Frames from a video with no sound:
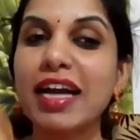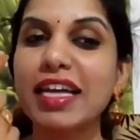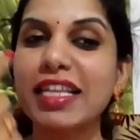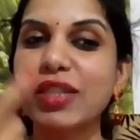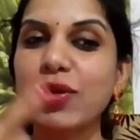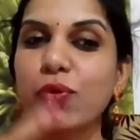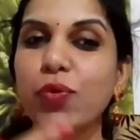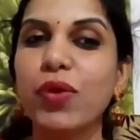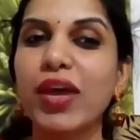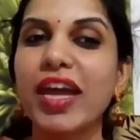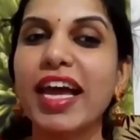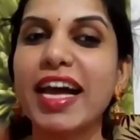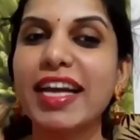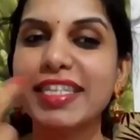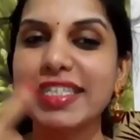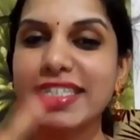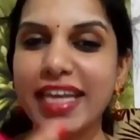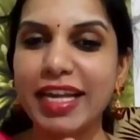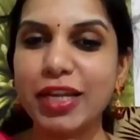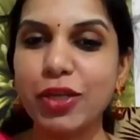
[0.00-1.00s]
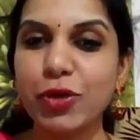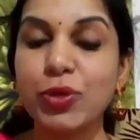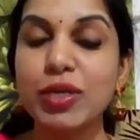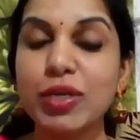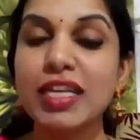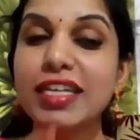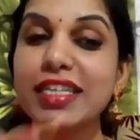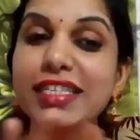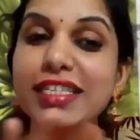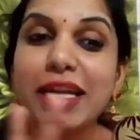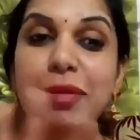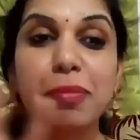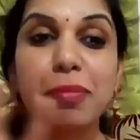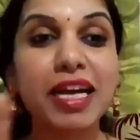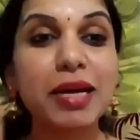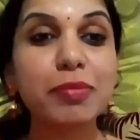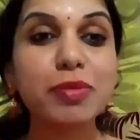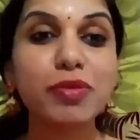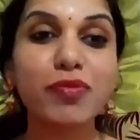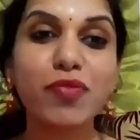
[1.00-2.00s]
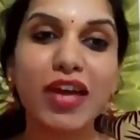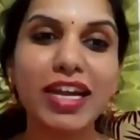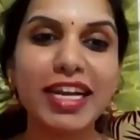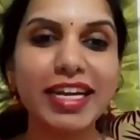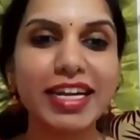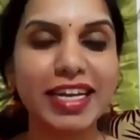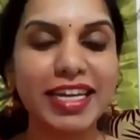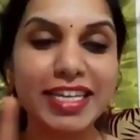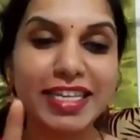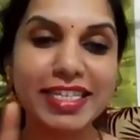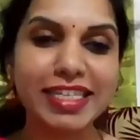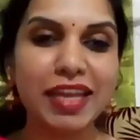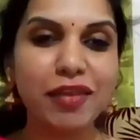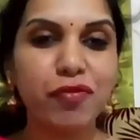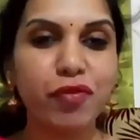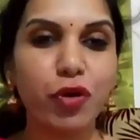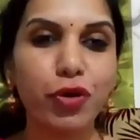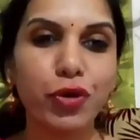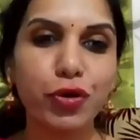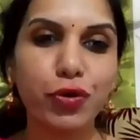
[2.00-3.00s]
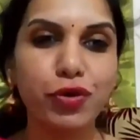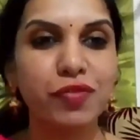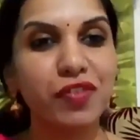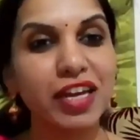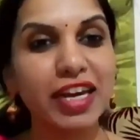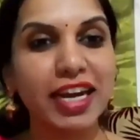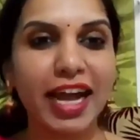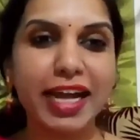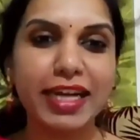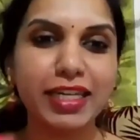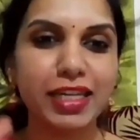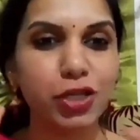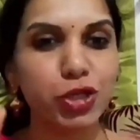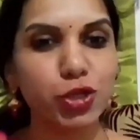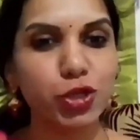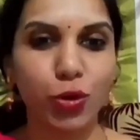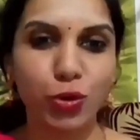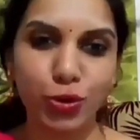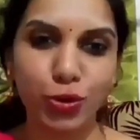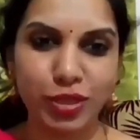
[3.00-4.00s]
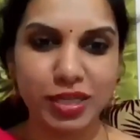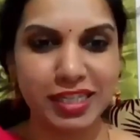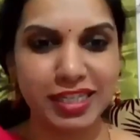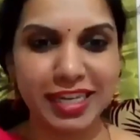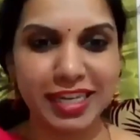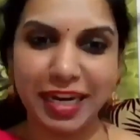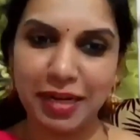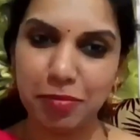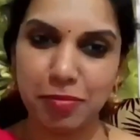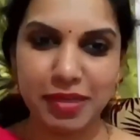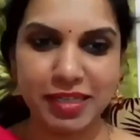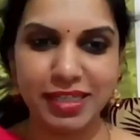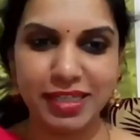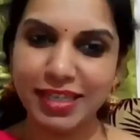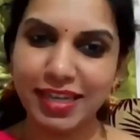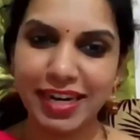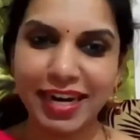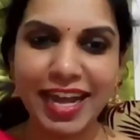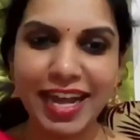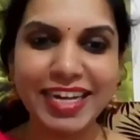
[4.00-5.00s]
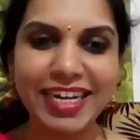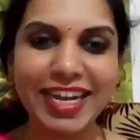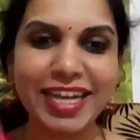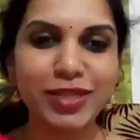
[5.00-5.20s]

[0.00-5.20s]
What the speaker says: mark in the way I tell you. See, it becomes very easy for you if I write and show you the statements, right?